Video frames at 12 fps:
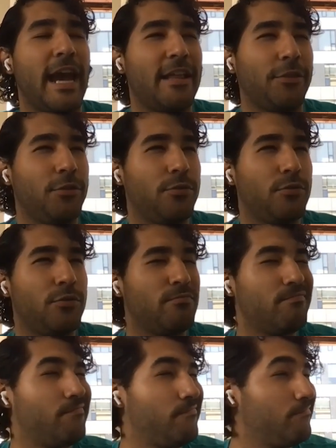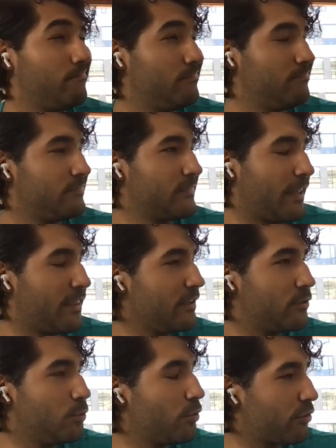they had, I
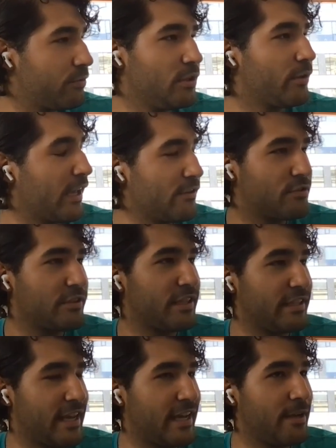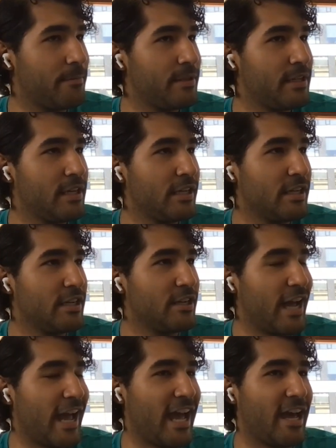think, two or three locations at the time.
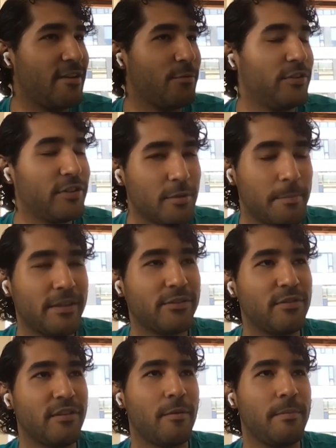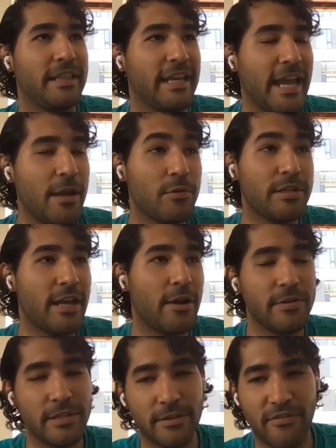And we started pestering them, being like, hey, we're
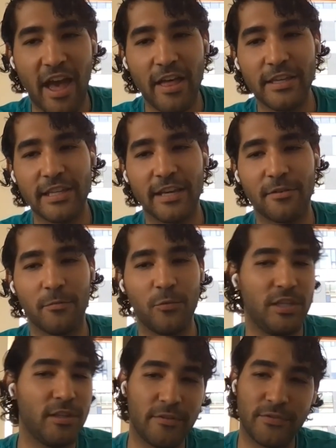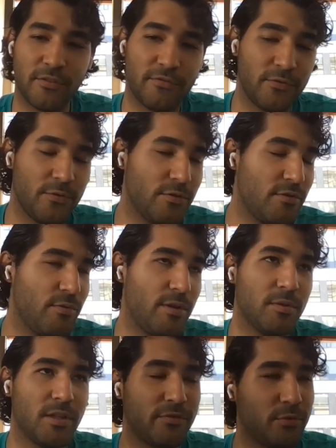down in the valley. Like, we love your food. We
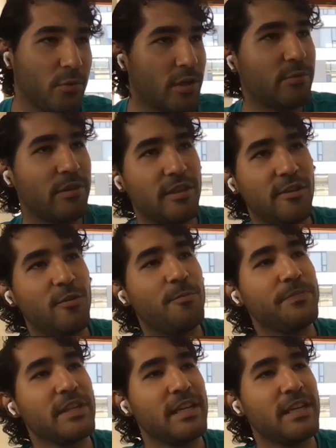would love to work with you.